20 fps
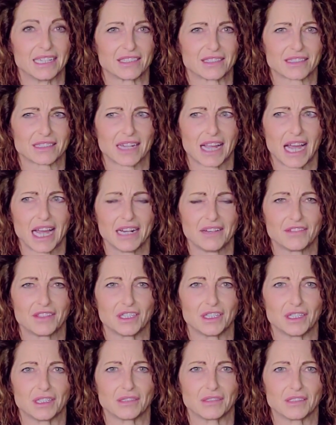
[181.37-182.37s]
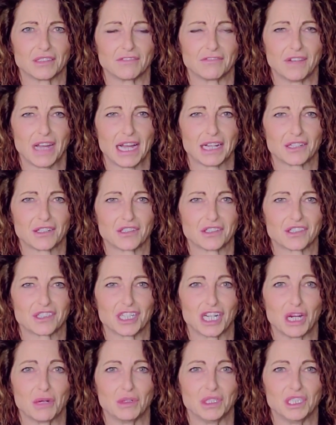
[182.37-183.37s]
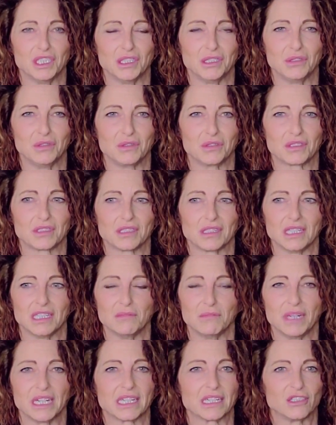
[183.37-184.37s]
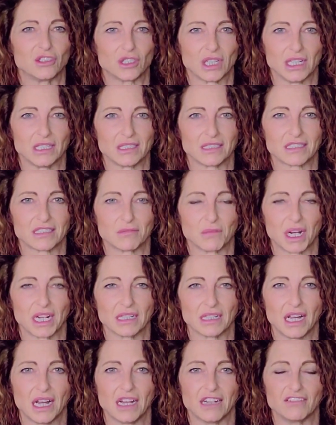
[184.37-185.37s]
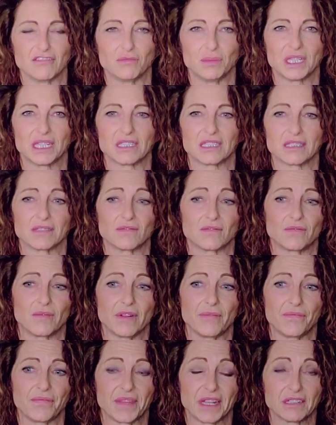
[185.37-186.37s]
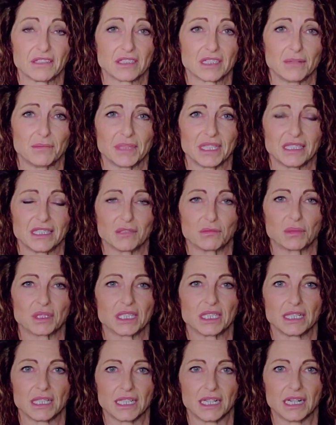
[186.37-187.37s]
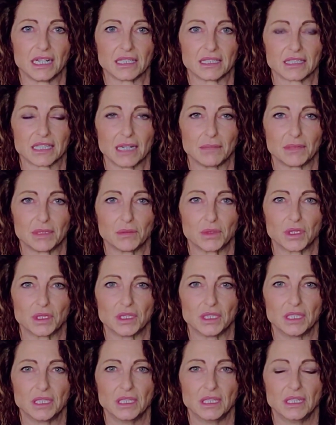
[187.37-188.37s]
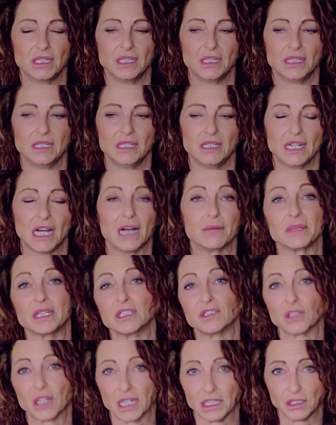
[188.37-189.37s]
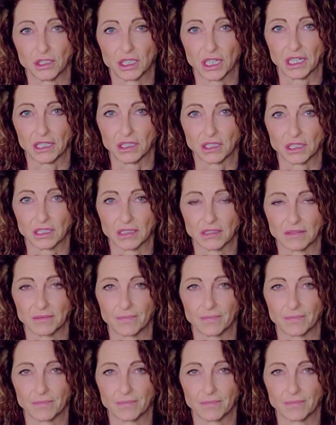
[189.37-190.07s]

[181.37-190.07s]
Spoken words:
that's kind of the factors that I would use in making changes in my life. Because if there's something completely unacceptable, I'm going to try and change it.